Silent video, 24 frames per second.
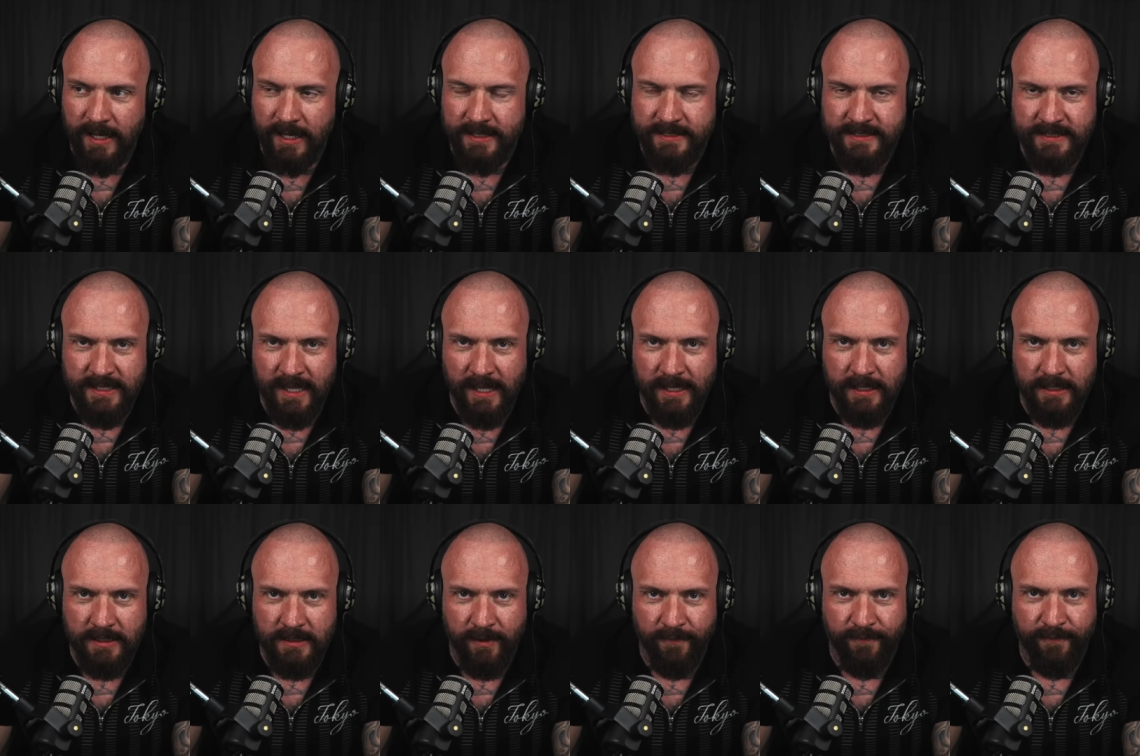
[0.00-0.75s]
It's
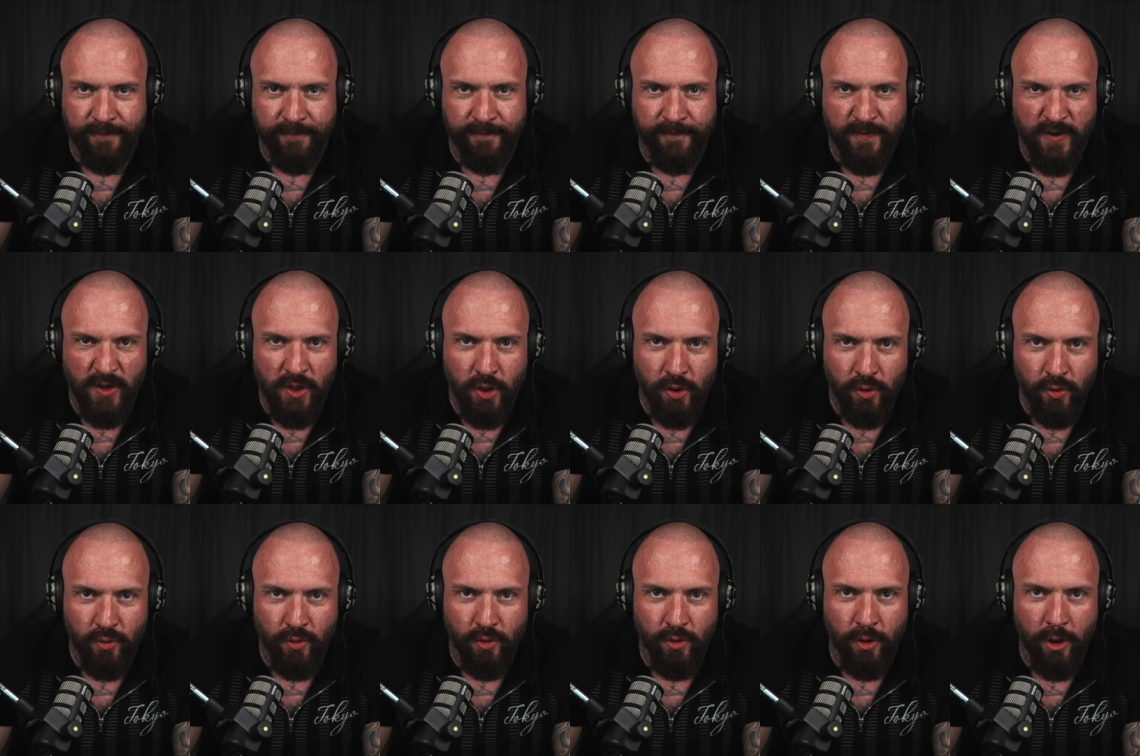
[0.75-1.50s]
like the
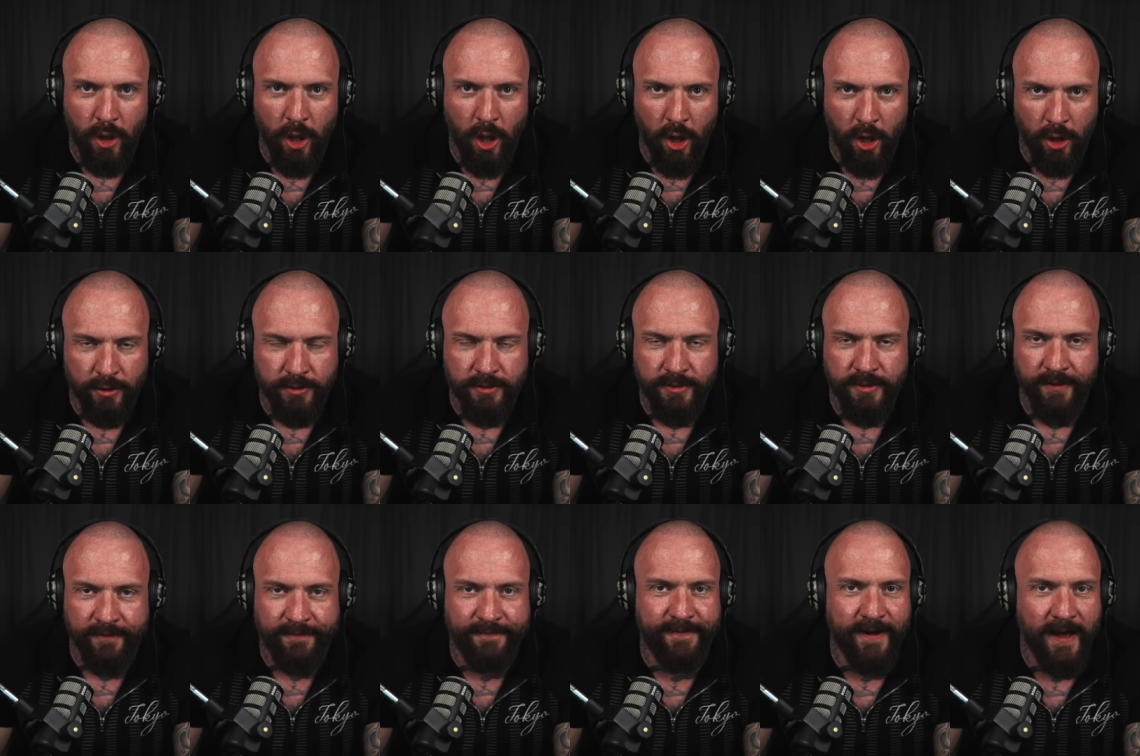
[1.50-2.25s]
fuel on
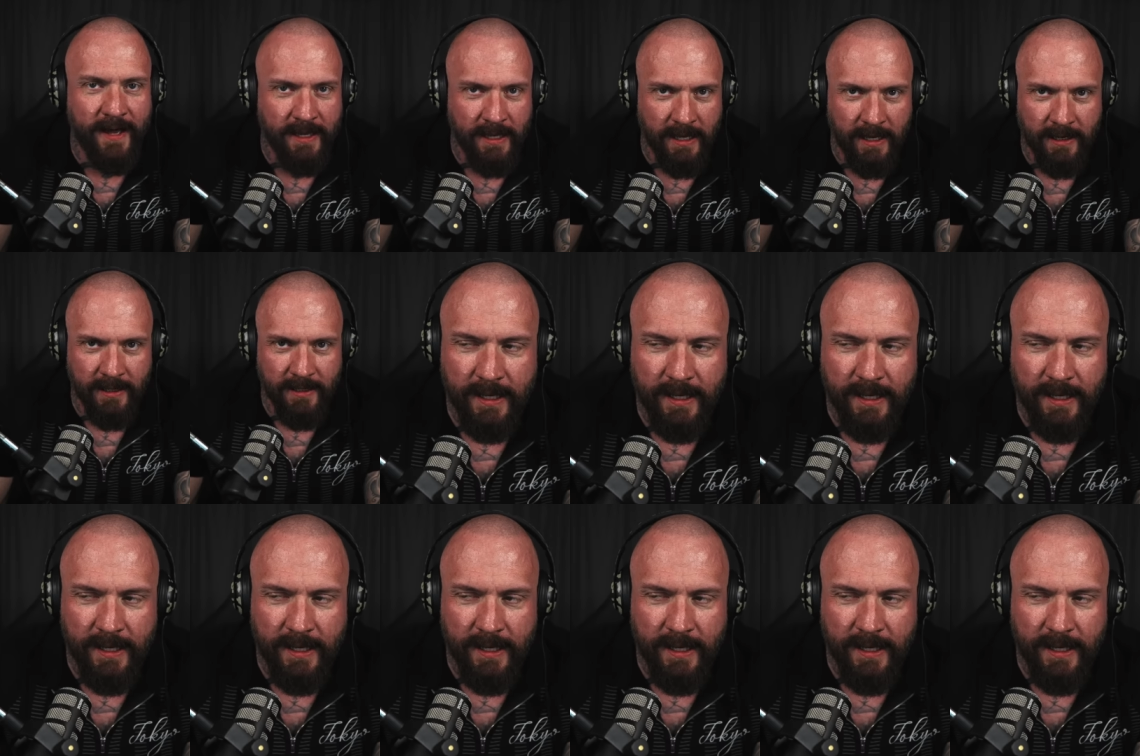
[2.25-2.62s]
the fire.